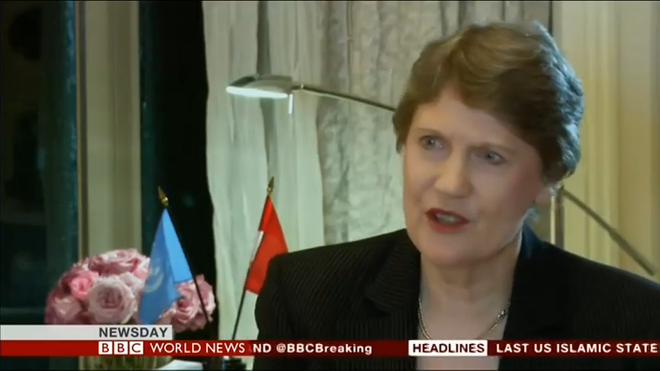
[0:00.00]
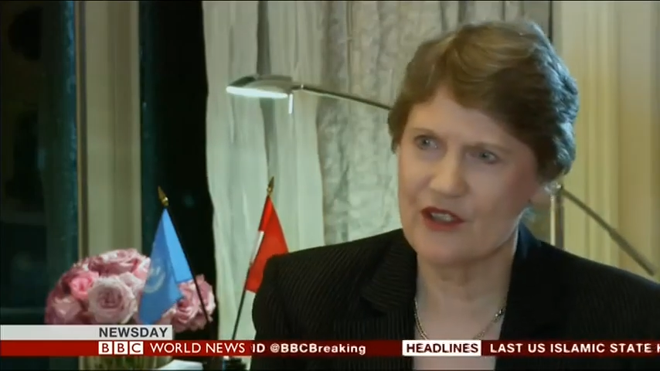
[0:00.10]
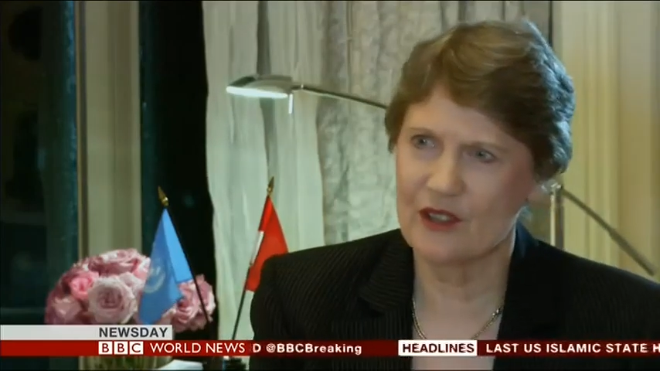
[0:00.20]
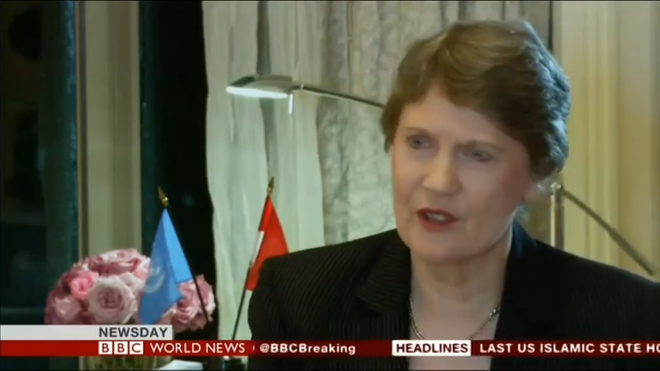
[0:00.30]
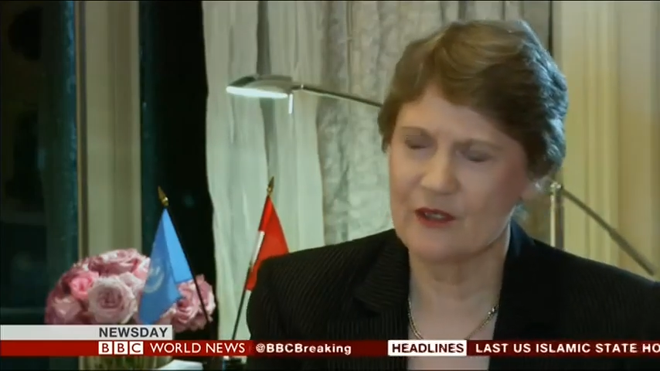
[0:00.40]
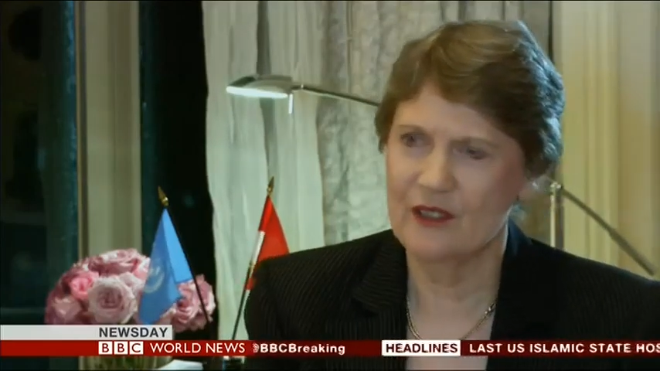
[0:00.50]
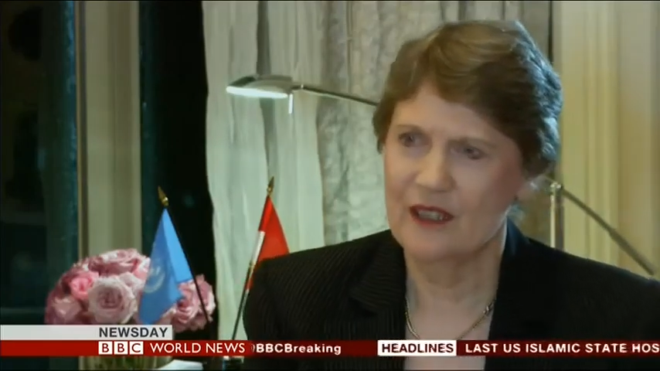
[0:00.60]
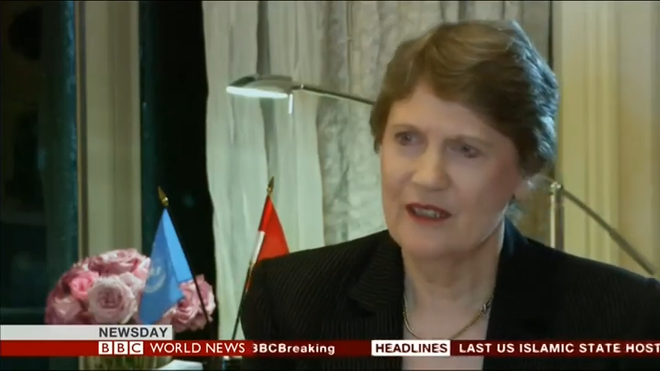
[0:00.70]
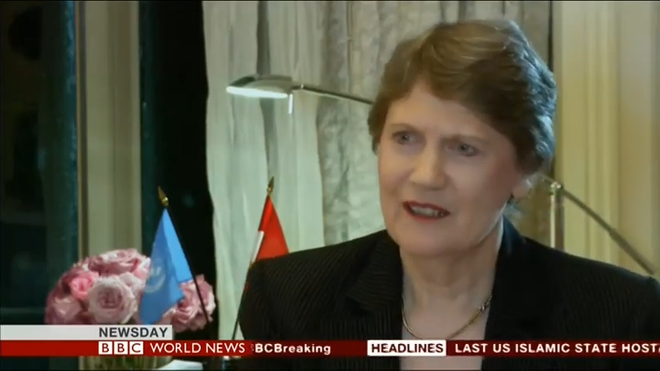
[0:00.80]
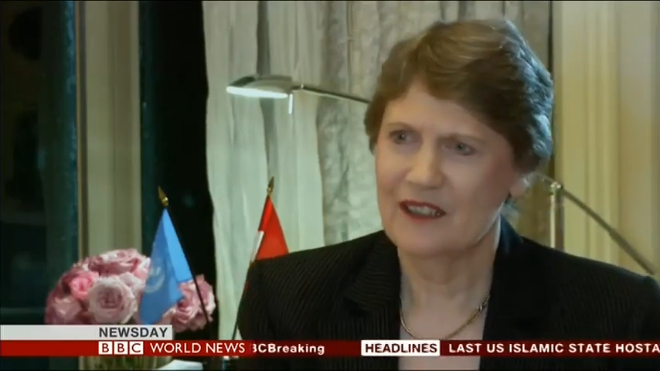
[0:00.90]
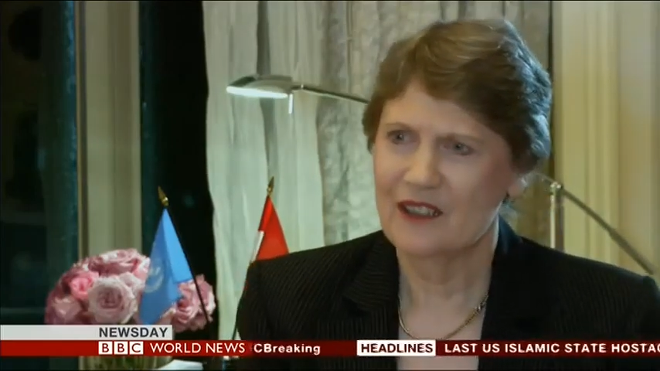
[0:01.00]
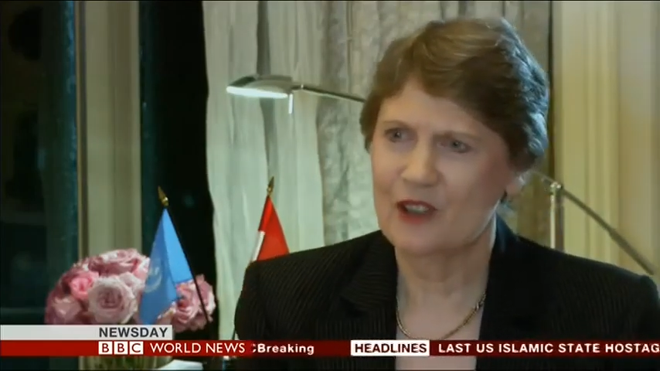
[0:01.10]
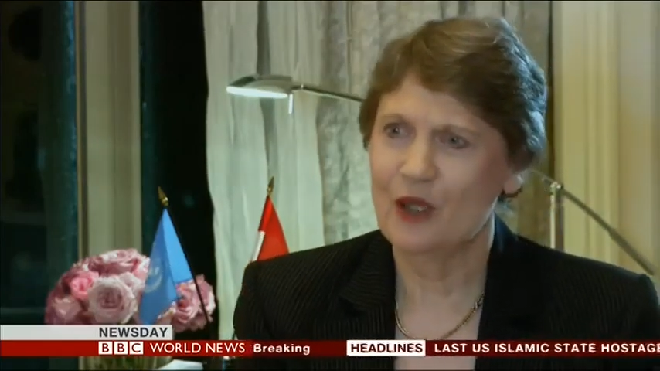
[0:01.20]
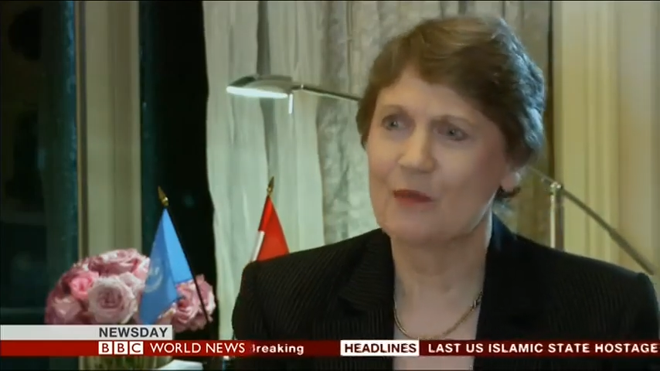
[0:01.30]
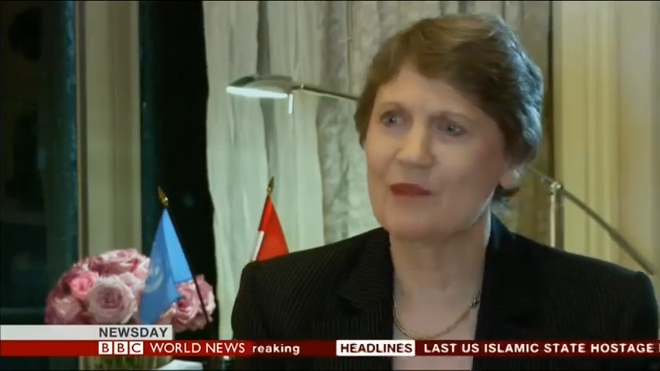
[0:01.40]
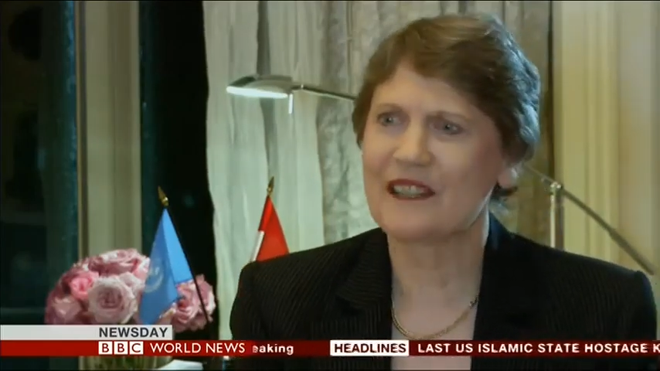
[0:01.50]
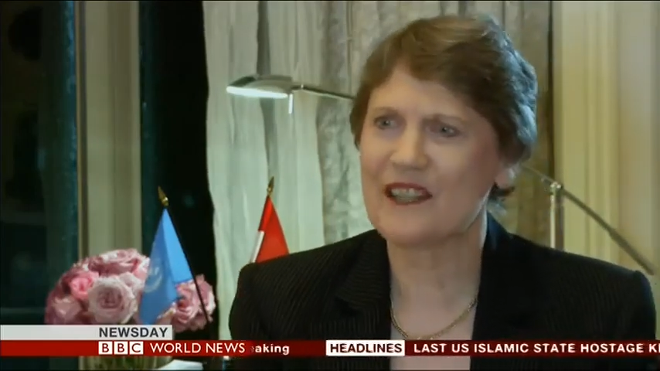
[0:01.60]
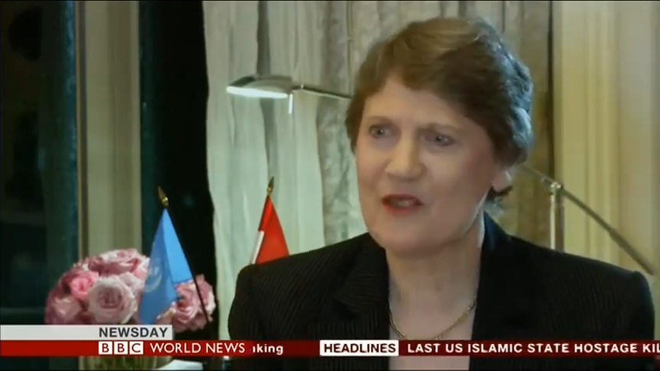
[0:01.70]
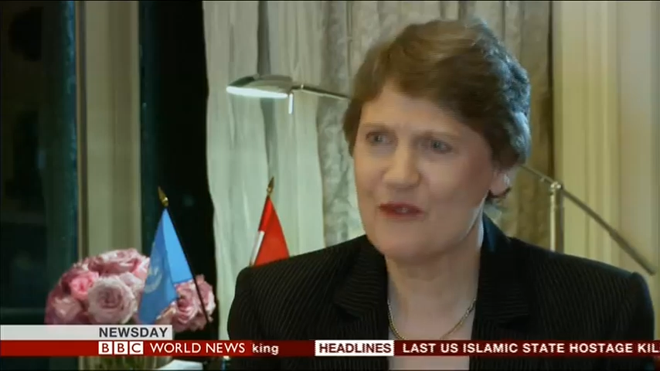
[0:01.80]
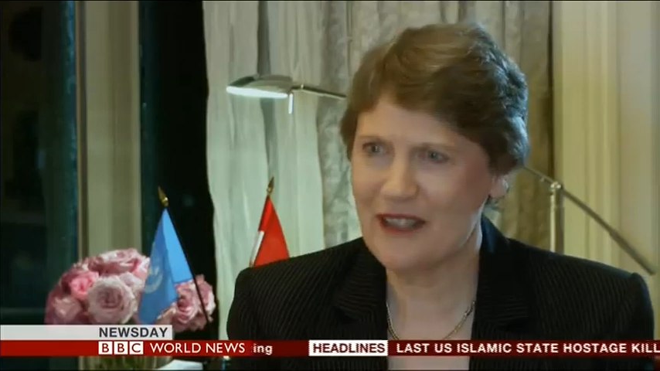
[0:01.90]
There's a lot of
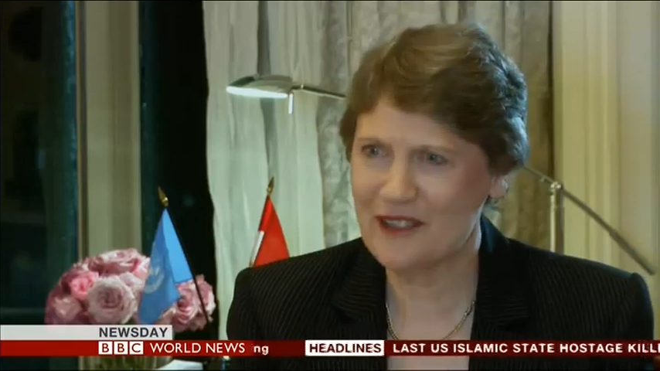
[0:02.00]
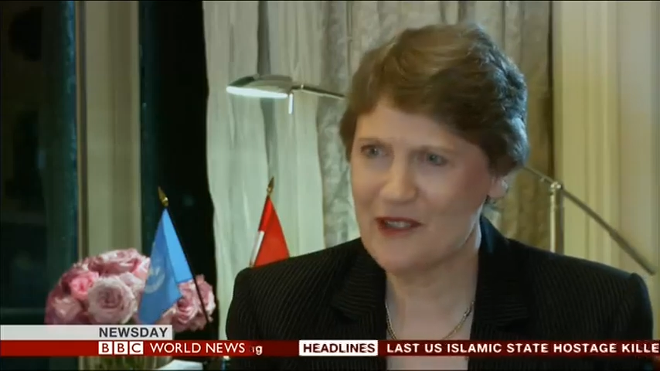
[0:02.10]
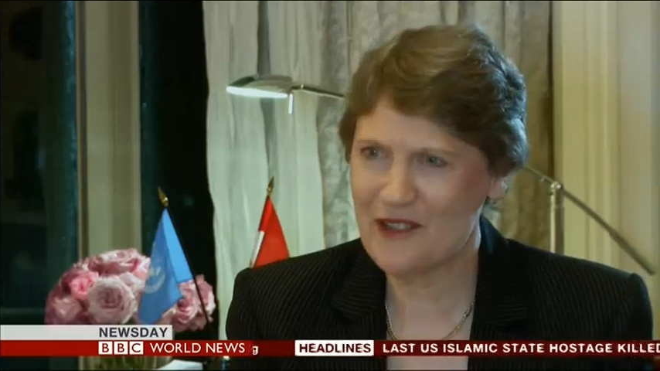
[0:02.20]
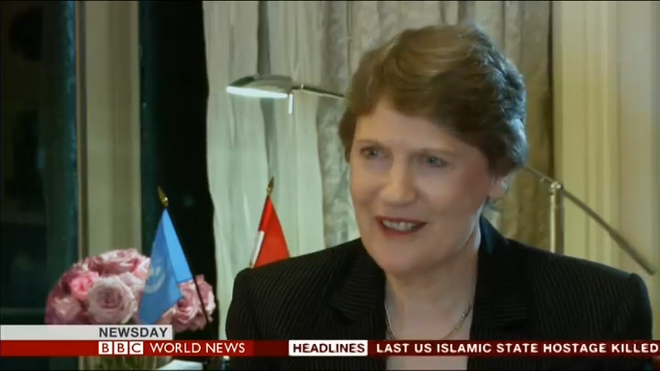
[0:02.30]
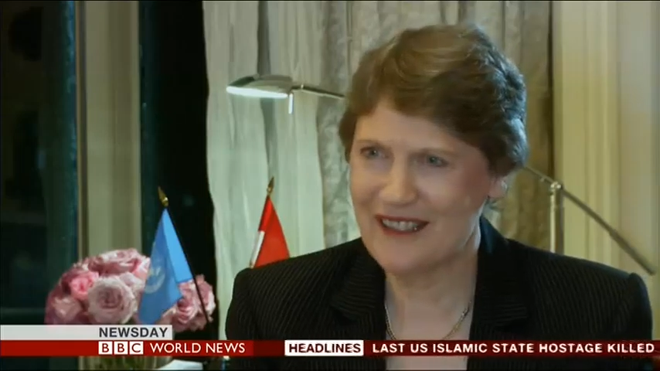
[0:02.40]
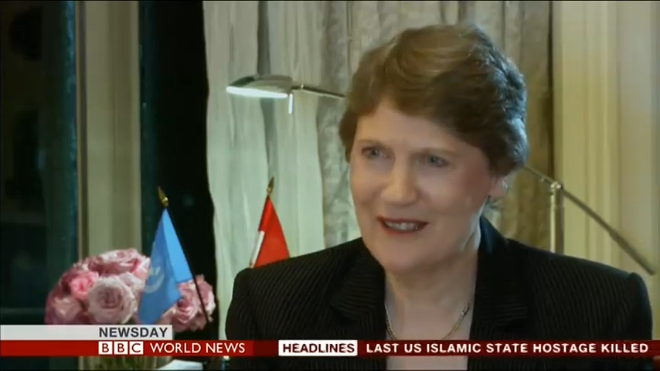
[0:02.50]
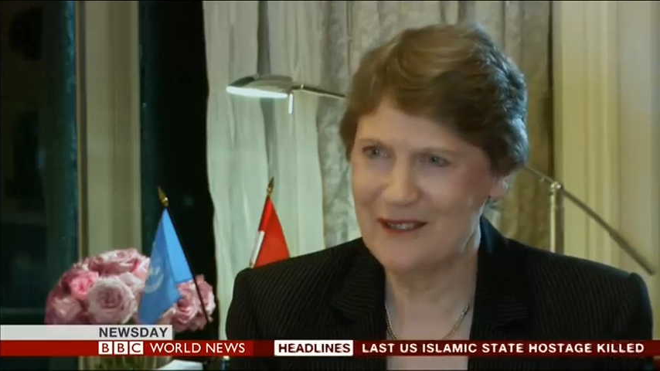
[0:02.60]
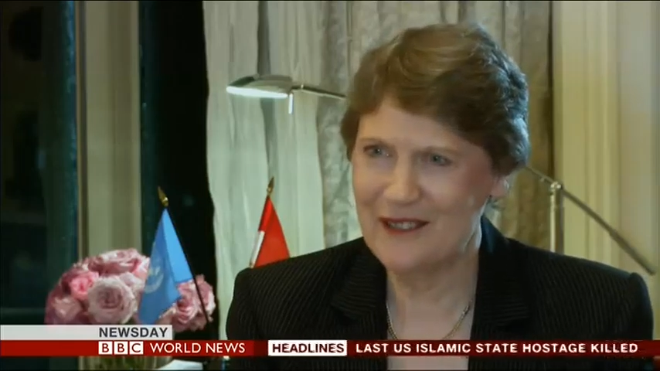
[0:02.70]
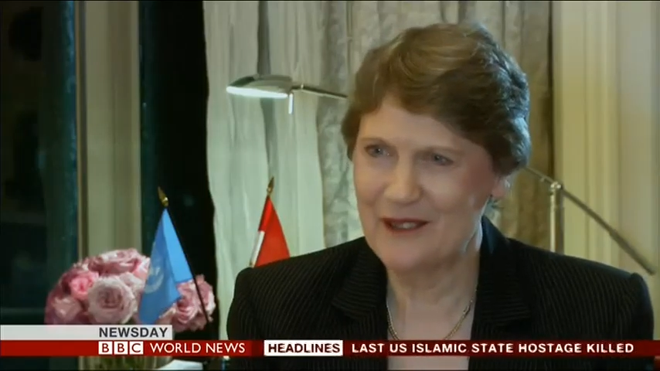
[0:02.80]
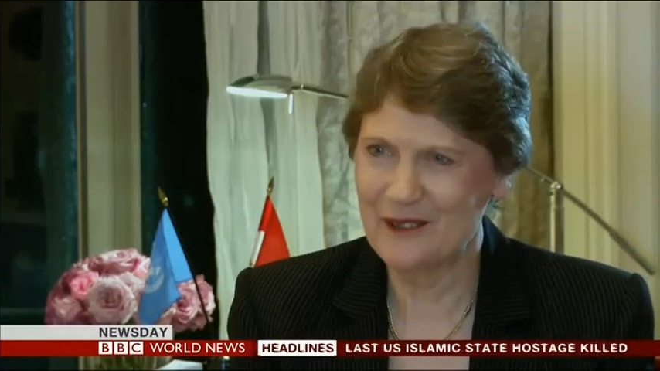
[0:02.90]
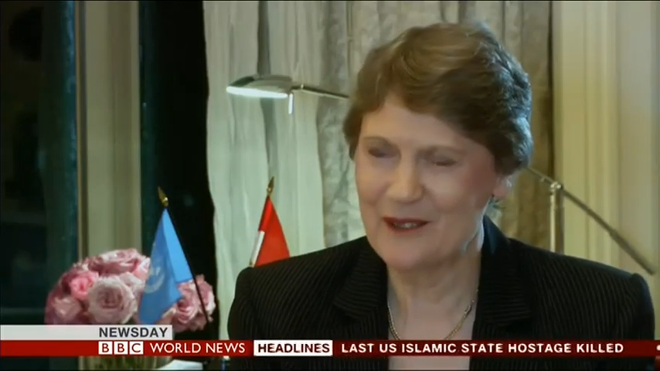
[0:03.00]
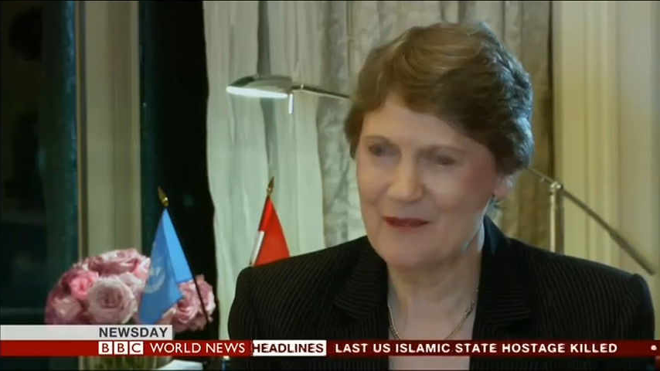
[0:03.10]
complex factors that go into it,